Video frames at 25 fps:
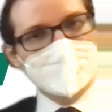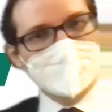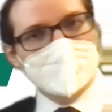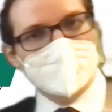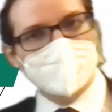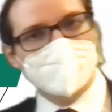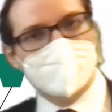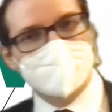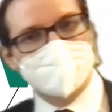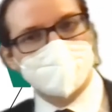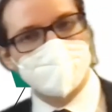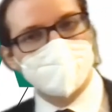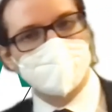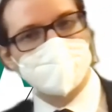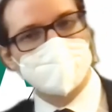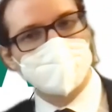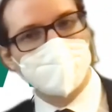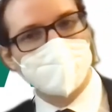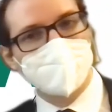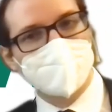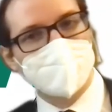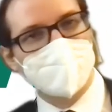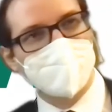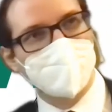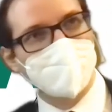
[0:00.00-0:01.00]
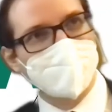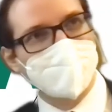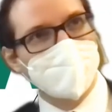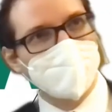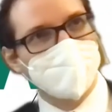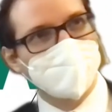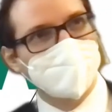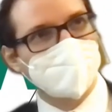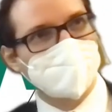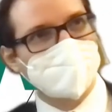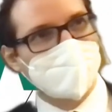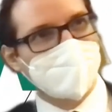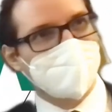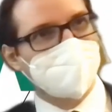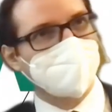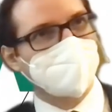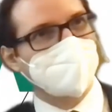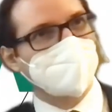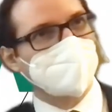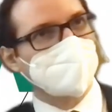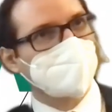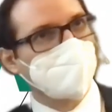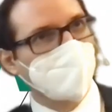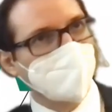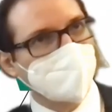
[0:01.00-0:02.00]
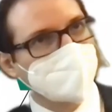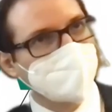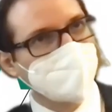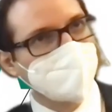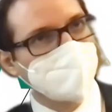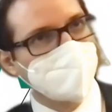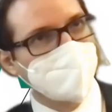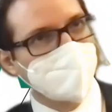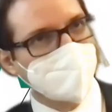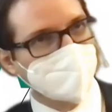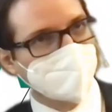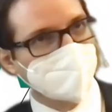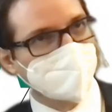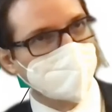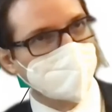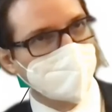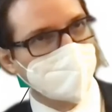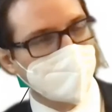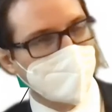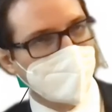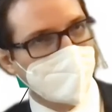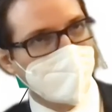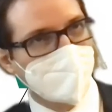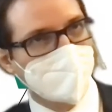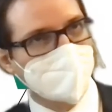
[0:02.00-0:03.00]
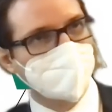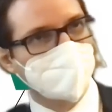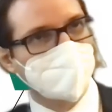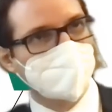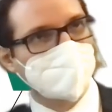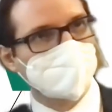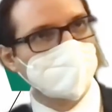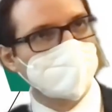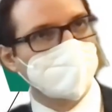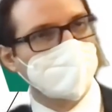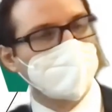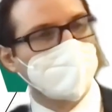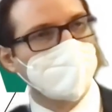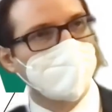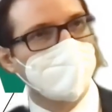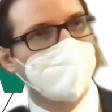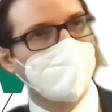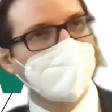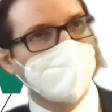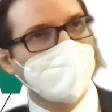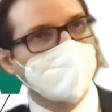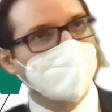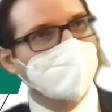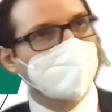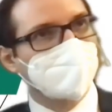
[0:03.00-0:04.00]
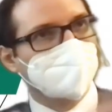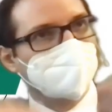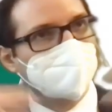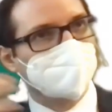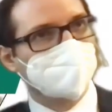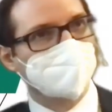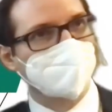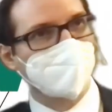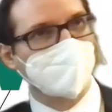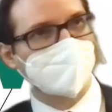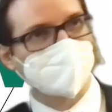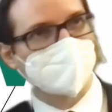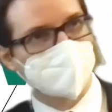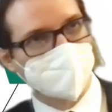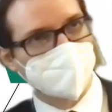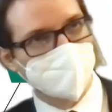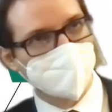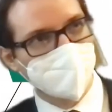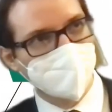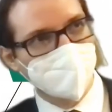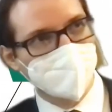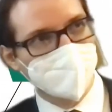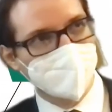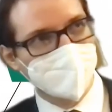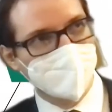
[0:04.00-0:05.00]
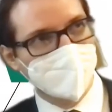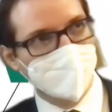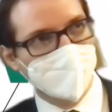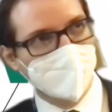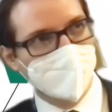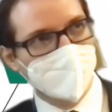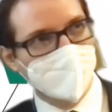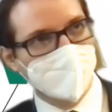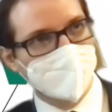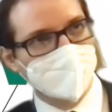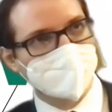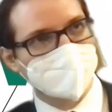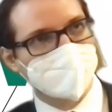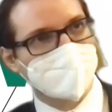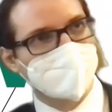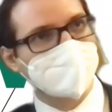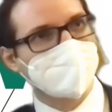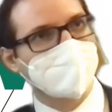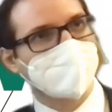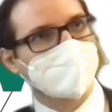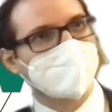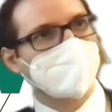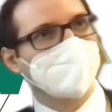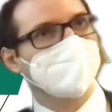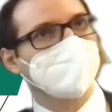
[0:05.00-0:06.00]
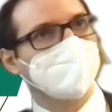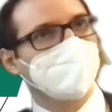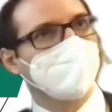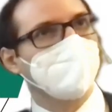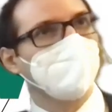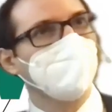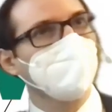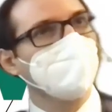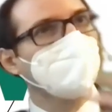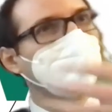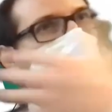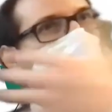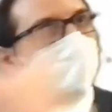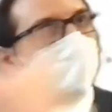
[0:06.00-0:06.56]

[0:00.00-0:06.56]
But it's not n log n because I haven't sorted yet. I just built a structure that I can then use